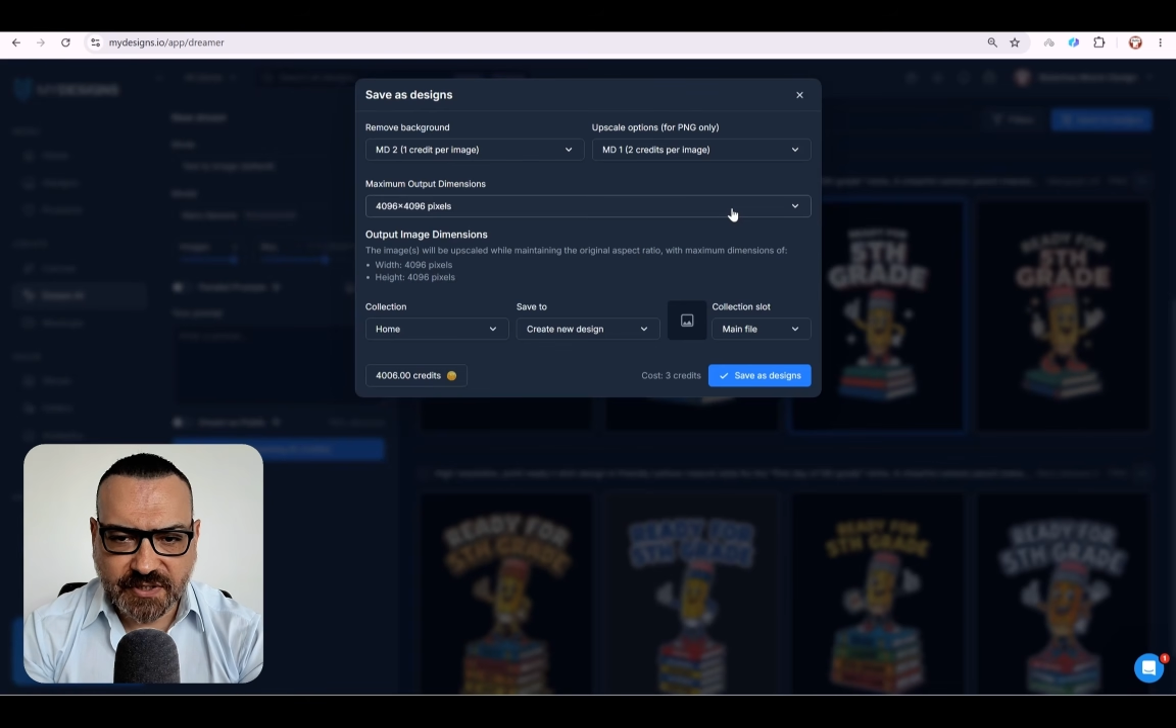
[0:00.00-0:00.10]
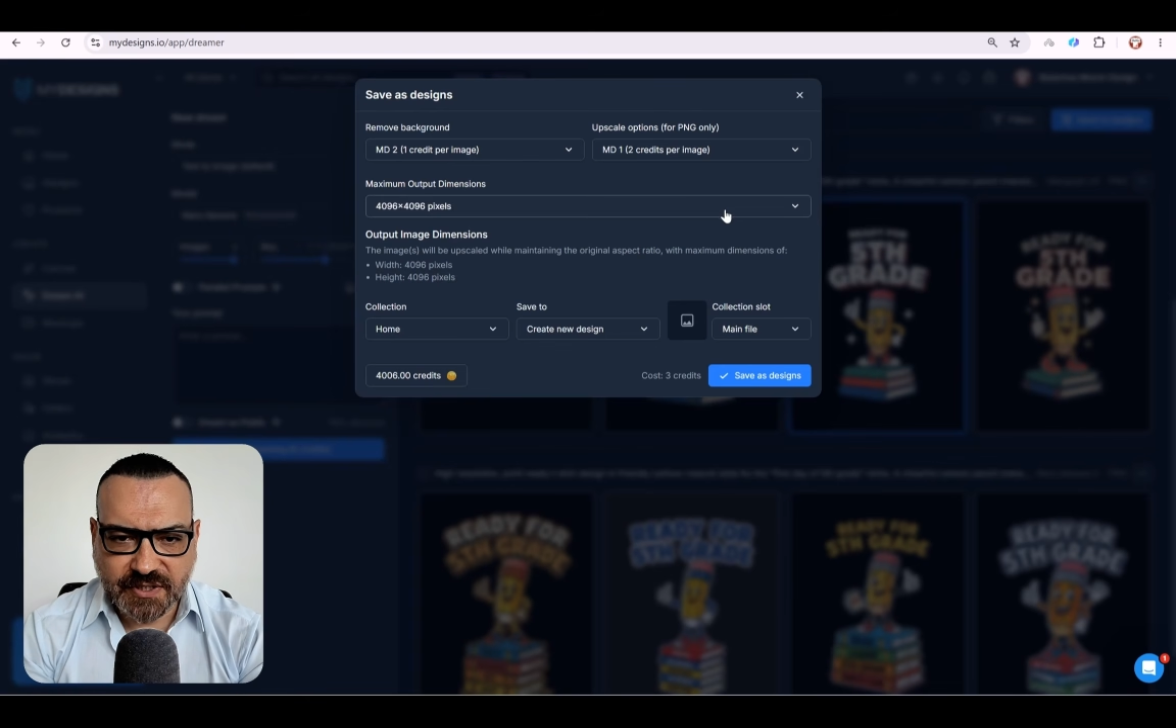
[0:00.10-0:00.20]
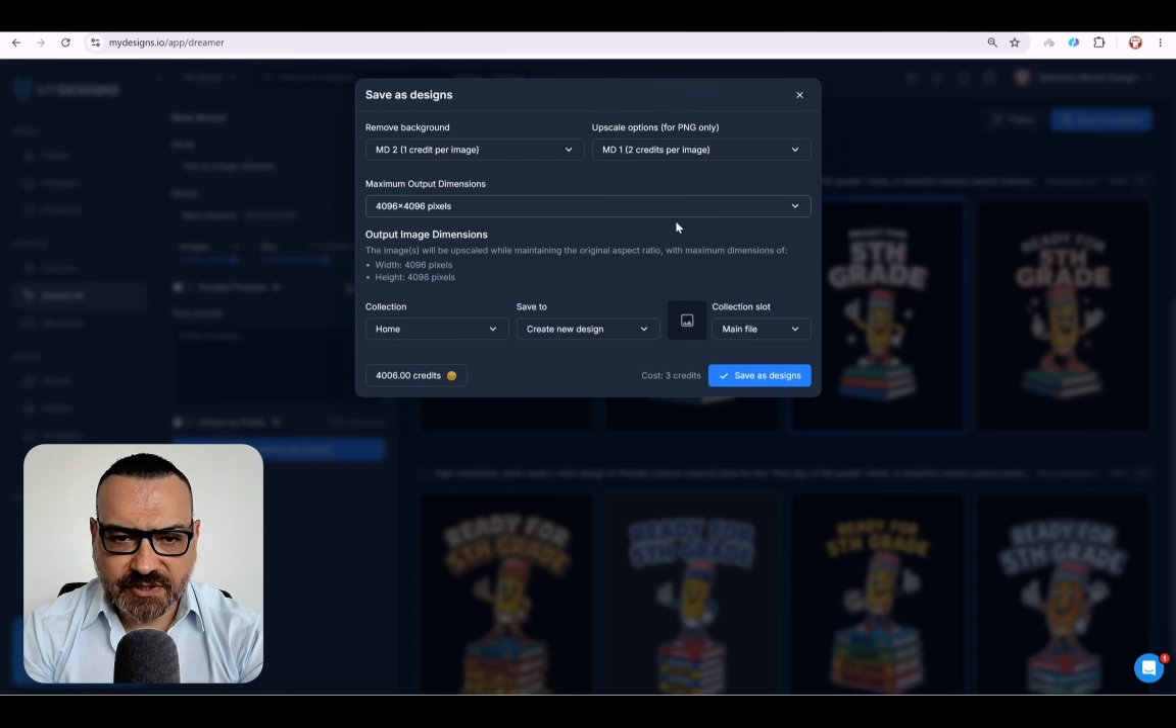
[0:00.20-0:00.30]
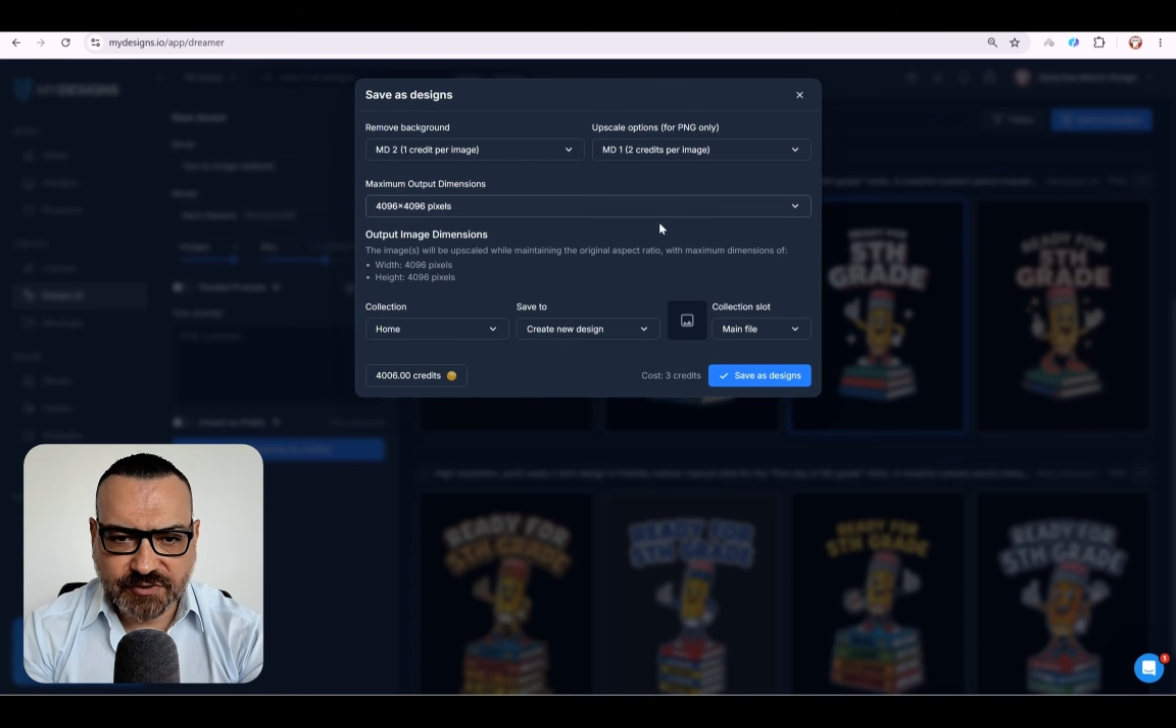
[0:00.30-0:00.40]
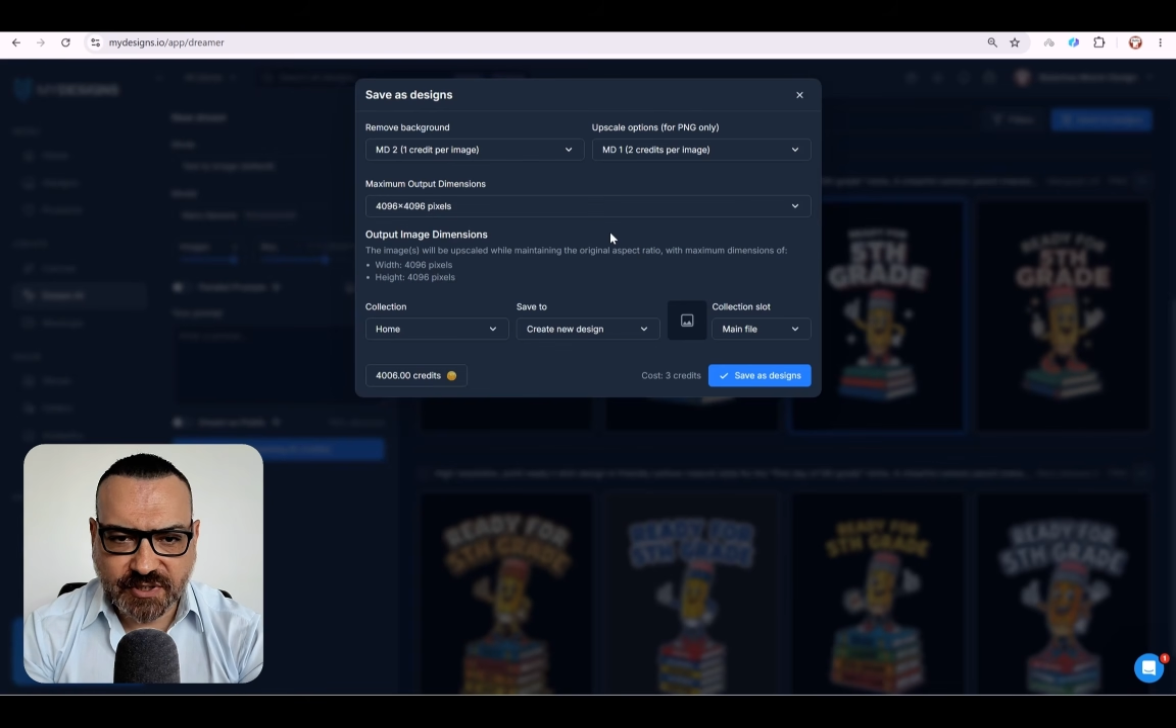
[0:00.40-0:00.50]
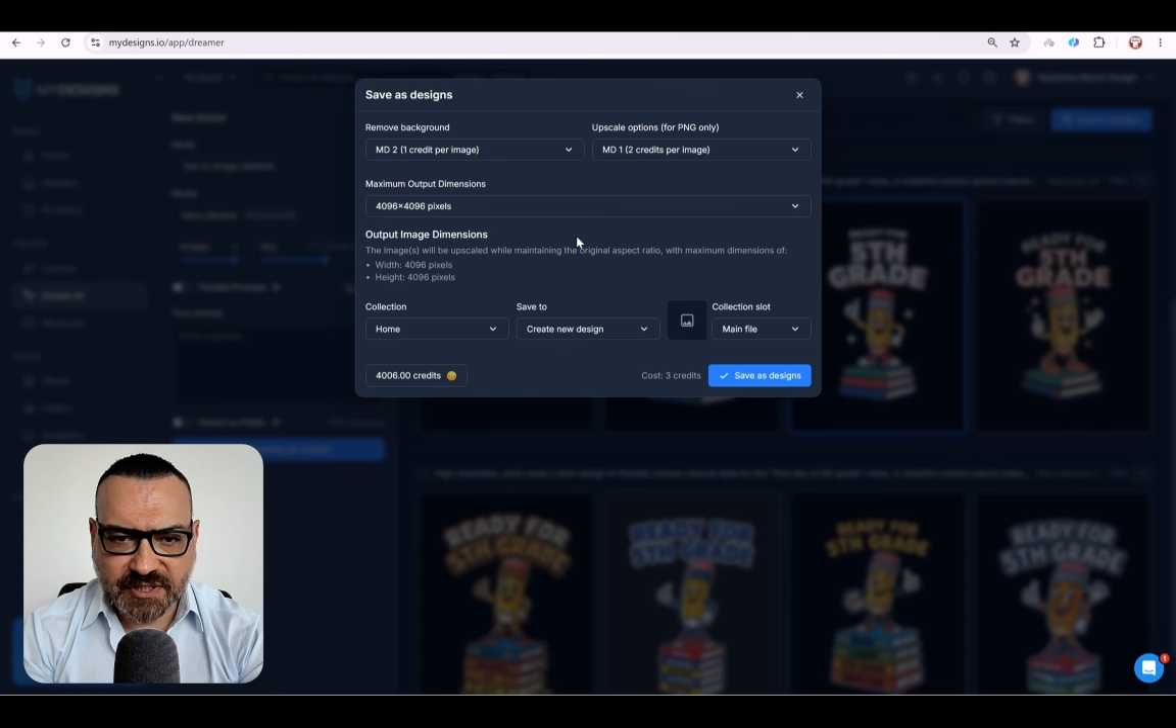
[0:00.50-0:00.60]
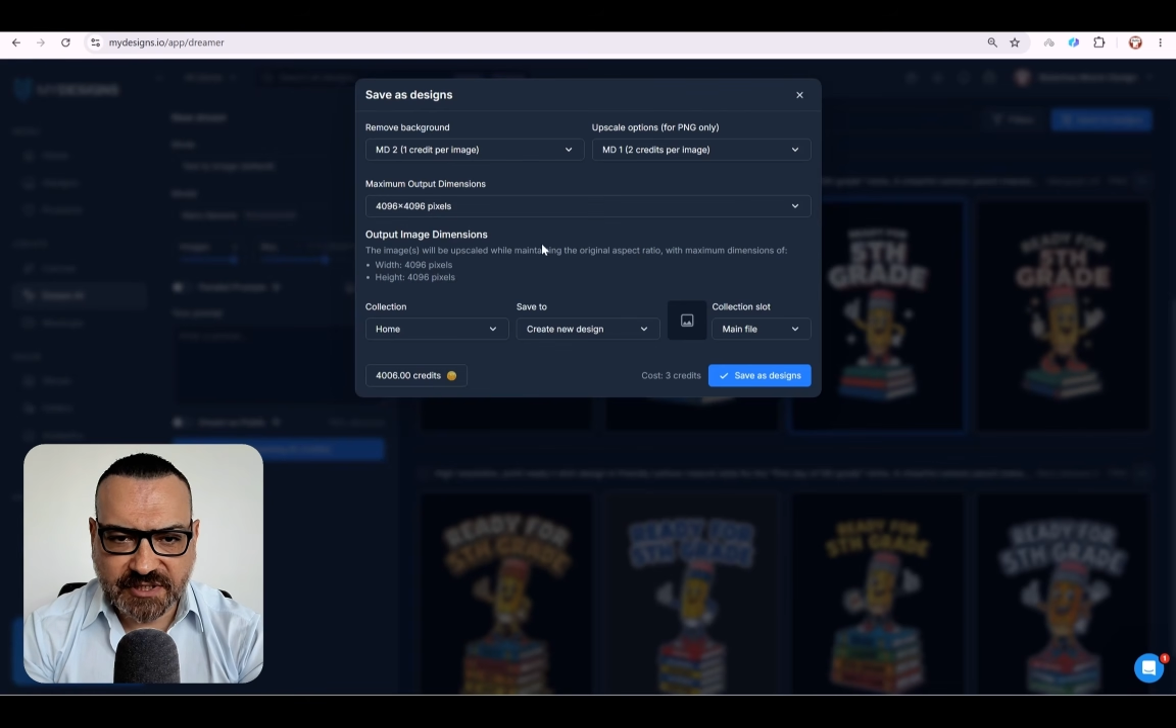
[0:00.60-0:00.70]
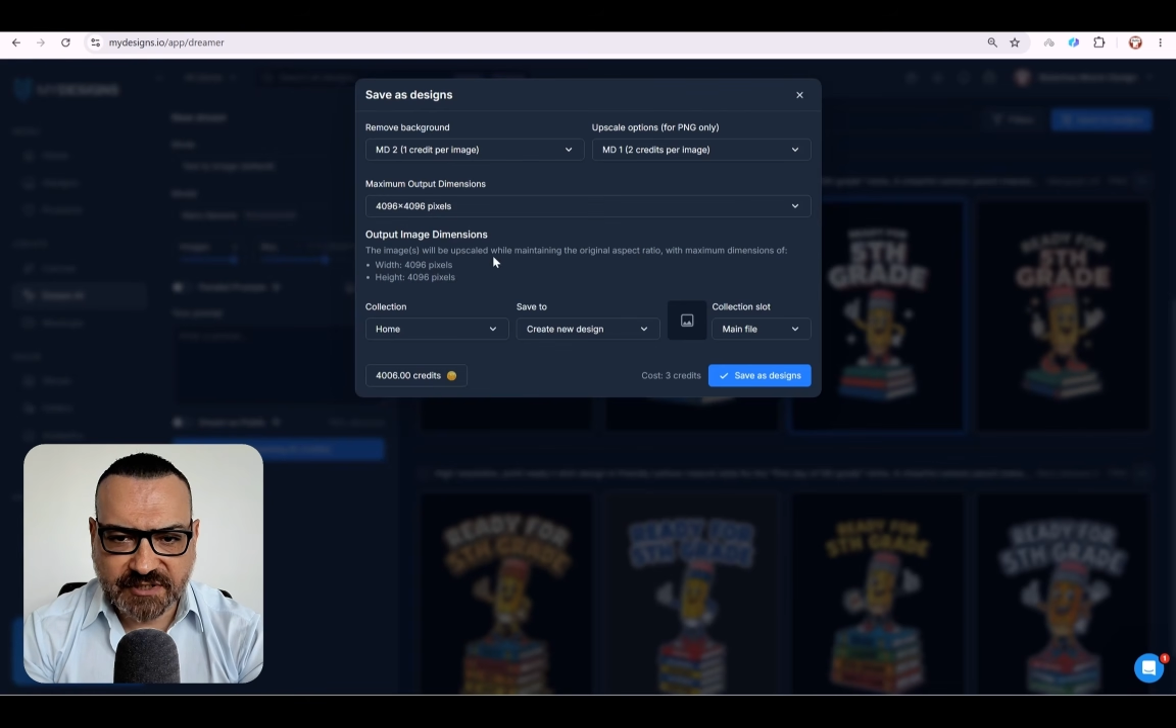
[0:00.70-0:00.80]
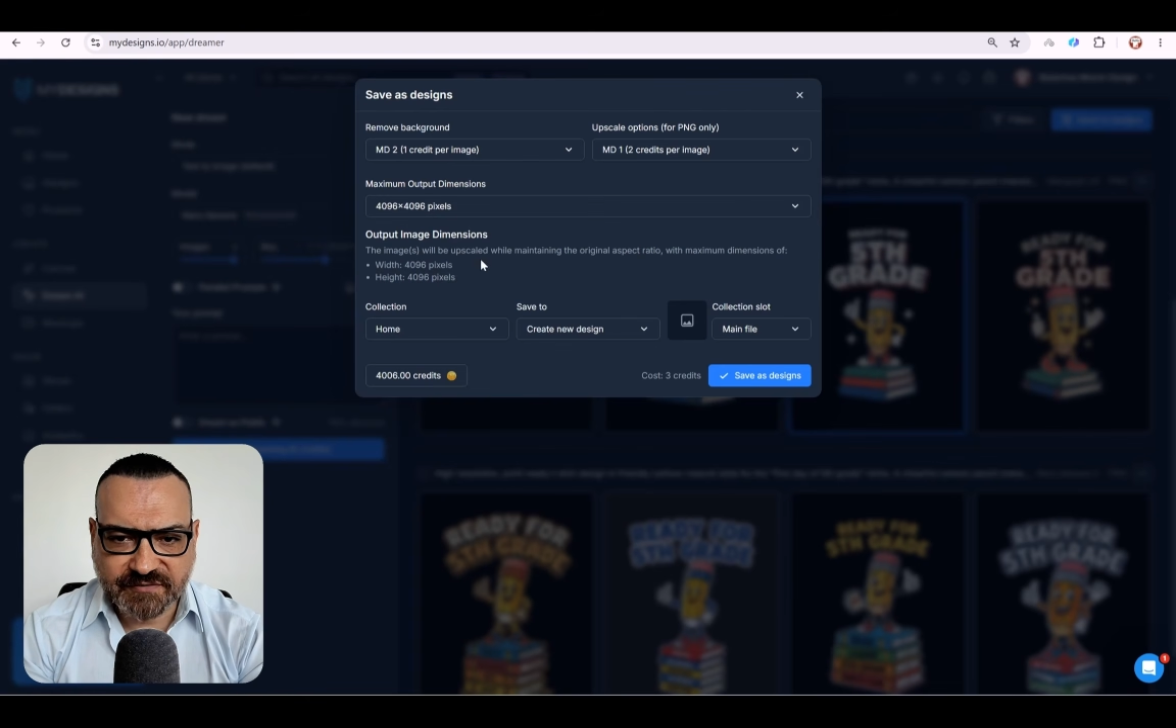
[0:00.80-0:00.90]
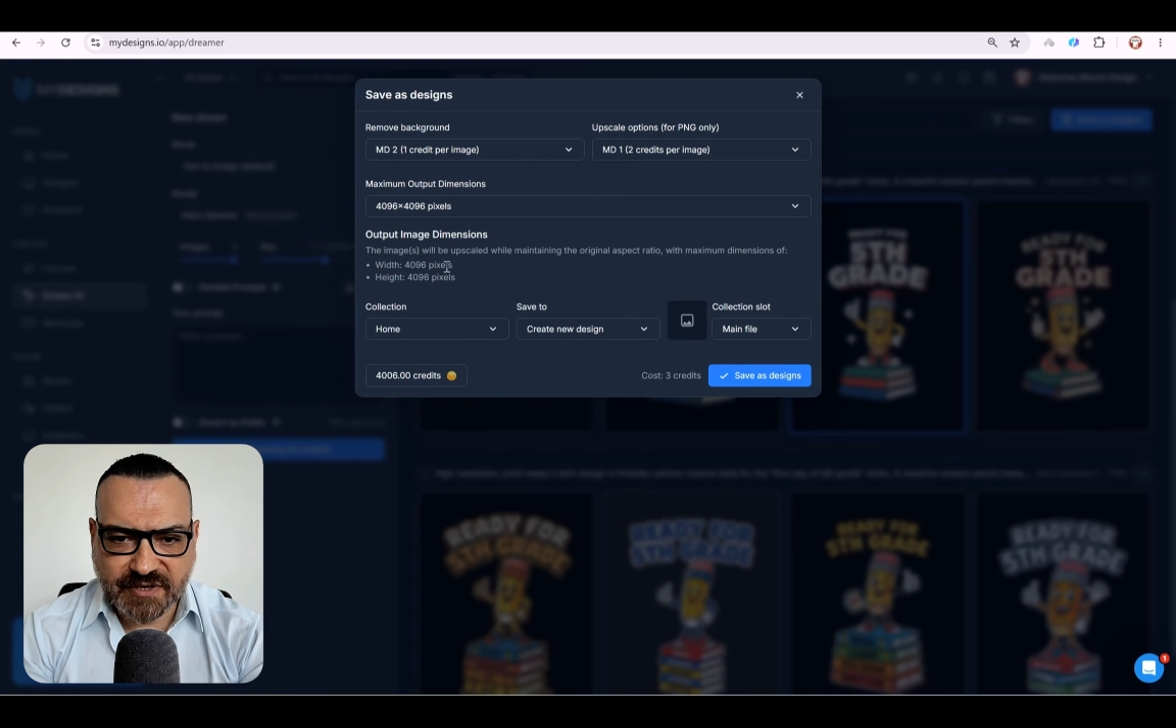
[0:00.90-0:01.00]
And you can leave